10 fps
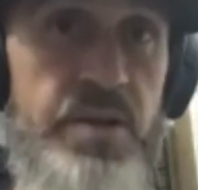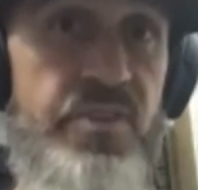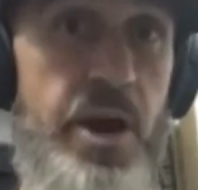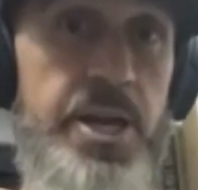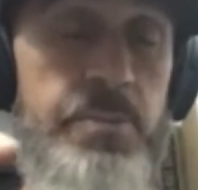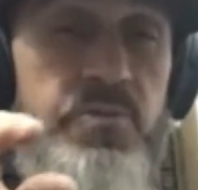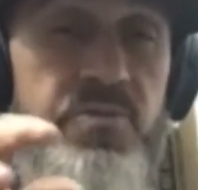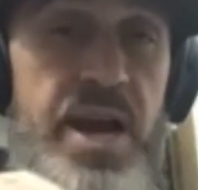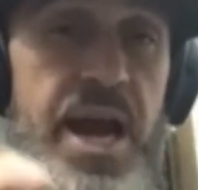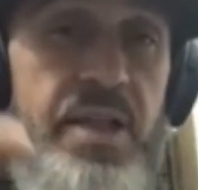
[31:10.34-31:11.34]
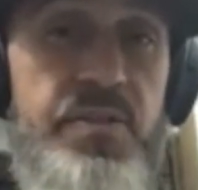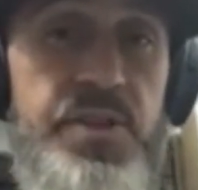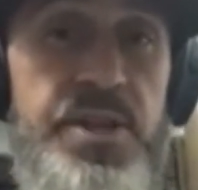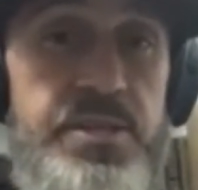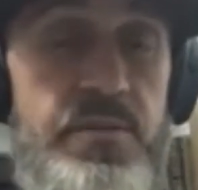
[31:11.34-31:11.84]
valuable for
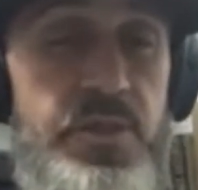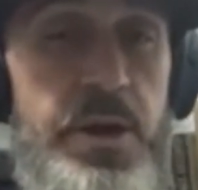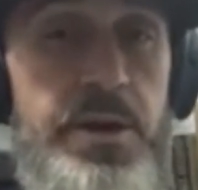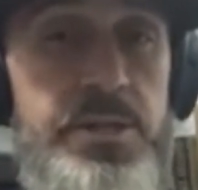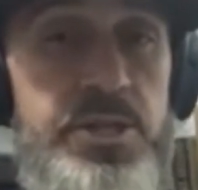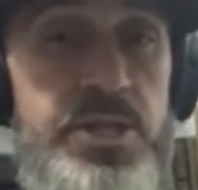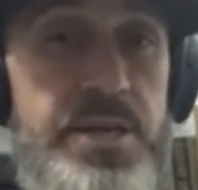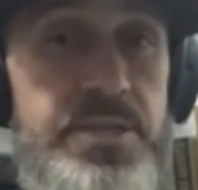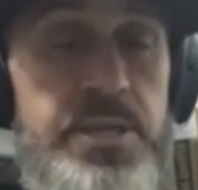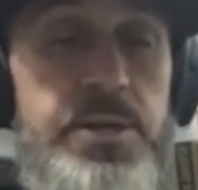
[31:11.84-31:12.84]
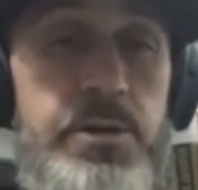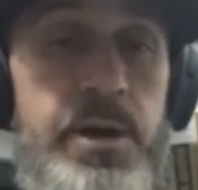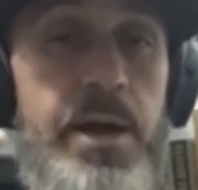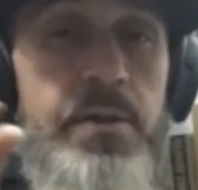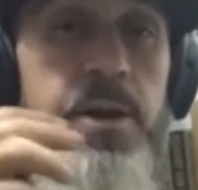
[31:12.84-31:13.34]
athletes if they're injected
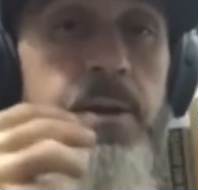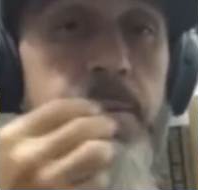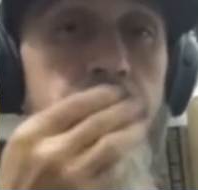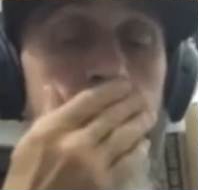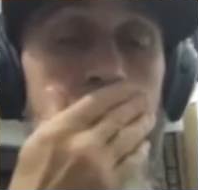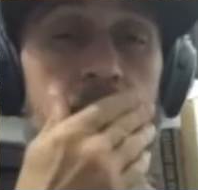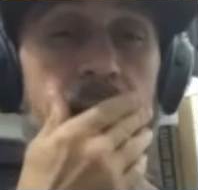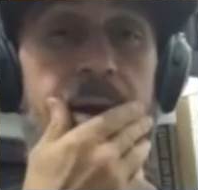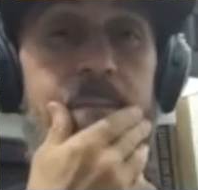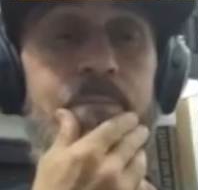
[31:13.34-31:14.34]
correctly, right?